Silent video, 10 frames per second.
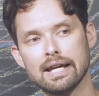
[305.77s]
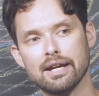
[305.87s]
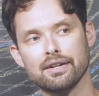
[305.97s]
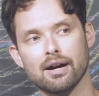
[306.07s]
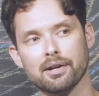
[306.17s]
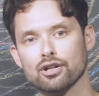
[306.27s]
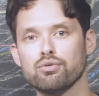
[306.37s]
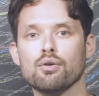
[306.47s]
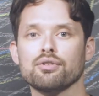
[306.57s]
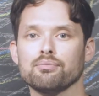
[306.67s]
Now, I'm going to
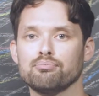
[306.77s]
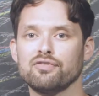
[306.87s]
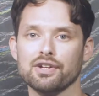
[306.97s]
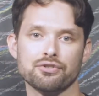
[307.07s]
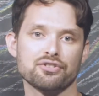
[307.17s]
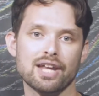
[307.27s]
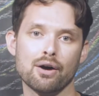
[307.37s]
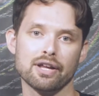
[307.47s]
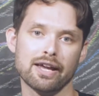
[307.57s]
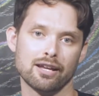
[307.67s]
quote Professor
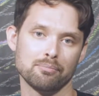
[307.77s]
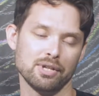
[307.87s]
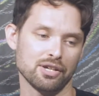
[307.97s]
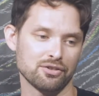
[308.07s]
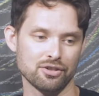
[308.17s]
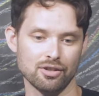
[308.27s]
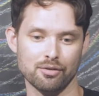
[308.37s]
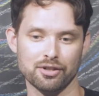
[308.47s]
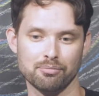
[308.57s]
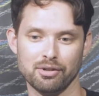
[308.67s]
Stout again because she
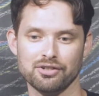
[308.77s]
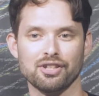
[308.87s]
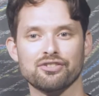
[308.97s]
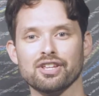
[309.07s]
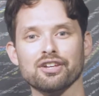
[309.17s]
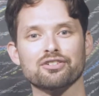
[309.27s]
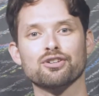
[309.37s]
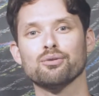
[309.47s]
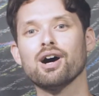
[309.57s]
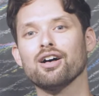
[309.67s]
always puts these things
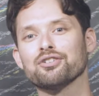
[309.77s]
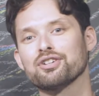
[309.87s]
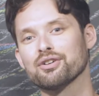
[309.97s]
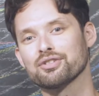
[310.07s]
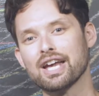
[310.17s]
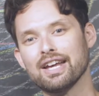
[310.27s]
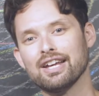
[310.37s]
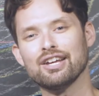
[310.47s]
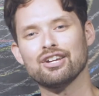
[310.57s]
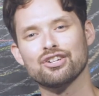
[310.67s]
so well. She goes,
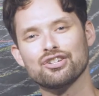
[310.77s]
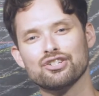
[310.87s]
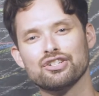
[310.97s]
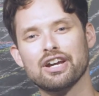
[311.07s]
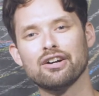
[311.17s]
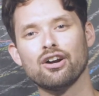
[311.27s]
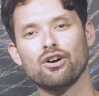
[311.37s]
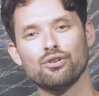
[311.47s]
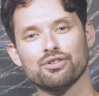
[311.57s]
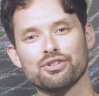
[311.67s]

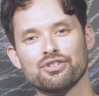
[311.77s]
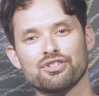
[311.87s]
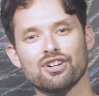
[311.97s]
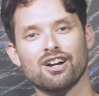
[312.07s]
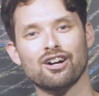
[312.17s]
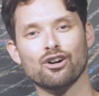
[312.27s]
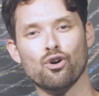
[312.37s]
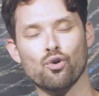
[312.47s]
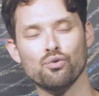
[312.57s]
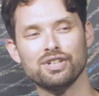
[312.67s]
shareholders are
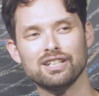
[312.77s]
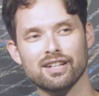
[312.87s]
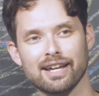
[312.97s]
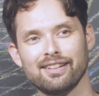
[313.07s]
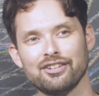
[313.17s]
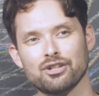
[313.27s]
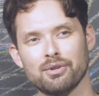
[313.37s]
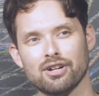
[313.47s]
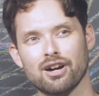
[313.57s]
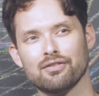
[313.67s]
only likely to
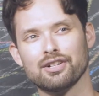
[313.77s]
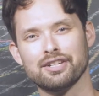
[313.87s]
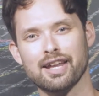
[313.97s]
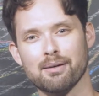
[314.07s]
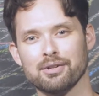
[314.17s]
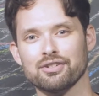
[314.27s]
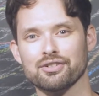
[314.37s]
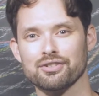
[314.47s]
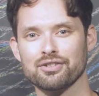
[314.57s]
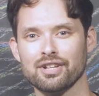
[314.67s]
recover
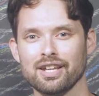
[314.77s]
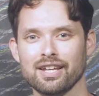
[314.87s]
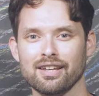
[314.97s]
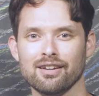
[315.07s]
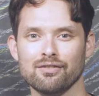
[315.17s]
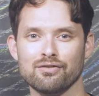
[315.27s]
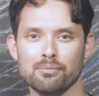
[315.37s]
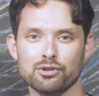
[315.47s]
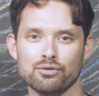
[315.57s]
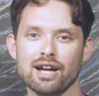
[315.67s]
damages from
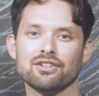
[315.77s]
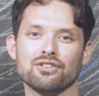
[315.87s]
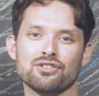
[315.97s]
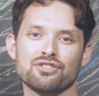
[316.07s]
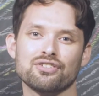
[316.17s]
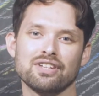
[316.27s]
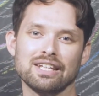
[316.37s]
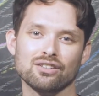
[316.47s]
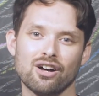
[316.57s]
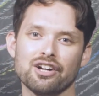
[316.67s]
directors
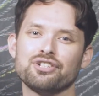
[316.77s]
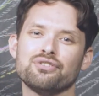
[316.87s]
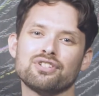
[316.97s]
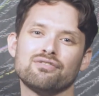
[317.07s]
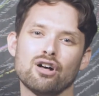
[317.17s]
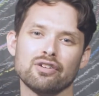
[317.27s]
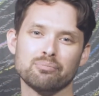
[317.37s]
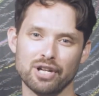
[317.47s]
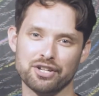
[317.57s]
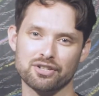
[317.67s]
in lawsuits involving
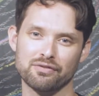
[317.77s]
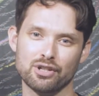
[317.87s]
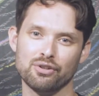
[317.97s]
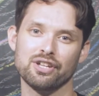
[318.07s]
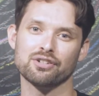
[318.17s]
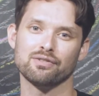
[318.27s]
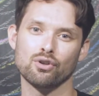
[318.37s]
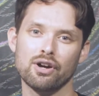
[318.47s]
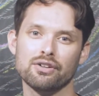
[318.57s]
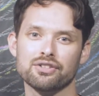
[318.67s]
breaches of duties of
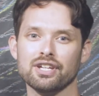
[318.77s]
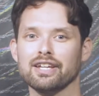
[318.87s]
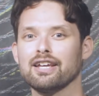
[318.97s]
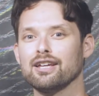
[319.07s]
loyalty,